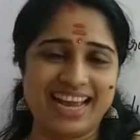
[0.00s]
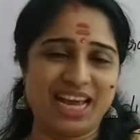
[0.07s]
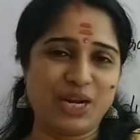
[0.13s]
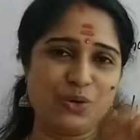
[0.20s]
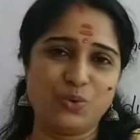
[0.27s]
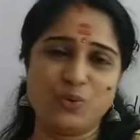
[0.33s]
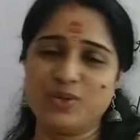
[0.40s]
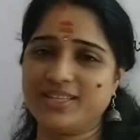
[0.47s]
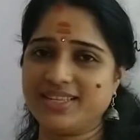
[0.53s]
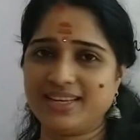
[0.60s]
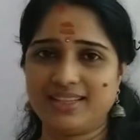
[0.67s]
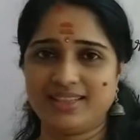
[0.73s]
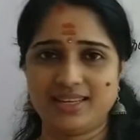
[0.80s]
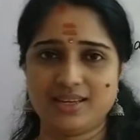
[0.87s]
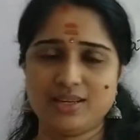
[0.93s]
Air holes
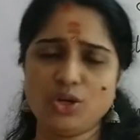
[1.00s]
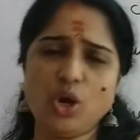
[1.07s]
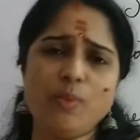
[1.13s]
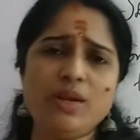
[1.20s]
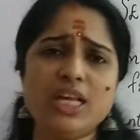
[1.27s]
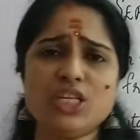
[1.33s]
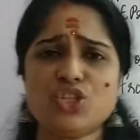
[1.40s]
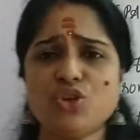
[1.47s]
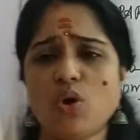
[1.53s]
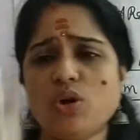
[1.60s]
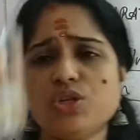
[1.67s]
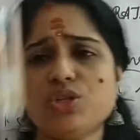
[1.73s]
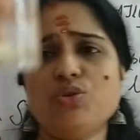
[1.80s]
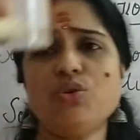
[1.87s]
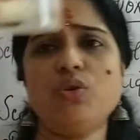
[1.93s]
are there. Normally
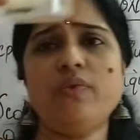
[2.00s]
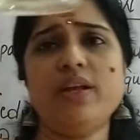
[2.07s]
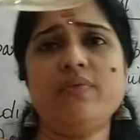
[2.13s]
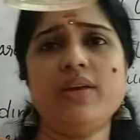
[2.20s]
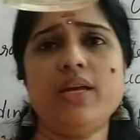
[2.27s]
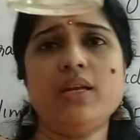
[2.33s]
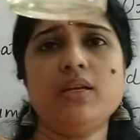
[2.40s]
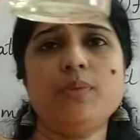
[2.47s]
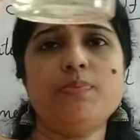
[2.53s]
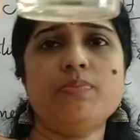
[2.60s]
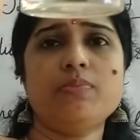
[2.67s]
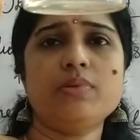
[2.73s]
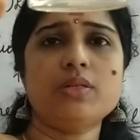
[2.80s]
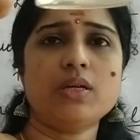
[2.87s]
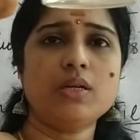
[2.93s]
stones know when we
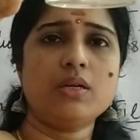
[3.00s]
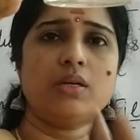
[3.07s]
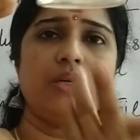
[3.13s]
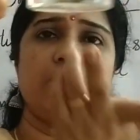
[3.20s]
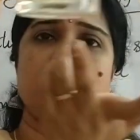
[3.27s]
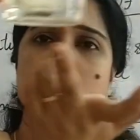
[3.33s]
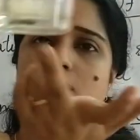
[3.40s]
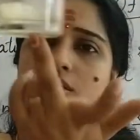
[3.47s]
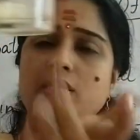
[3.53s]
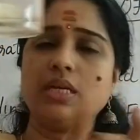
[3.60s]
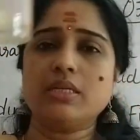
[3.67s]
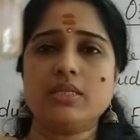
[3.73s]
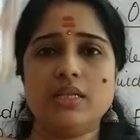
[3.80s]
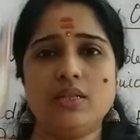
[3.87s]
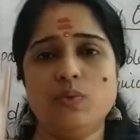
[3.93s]
dip, so it
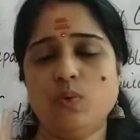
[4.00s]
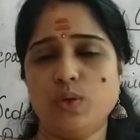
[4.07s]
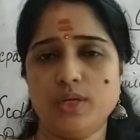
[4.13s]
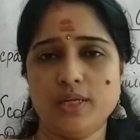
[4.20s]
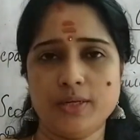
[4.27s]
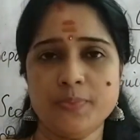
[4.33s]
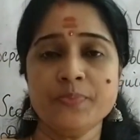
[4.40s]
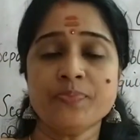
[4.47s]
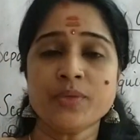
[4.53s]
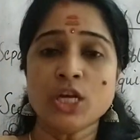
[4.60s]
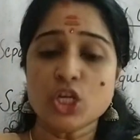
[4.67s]
sinks in the water.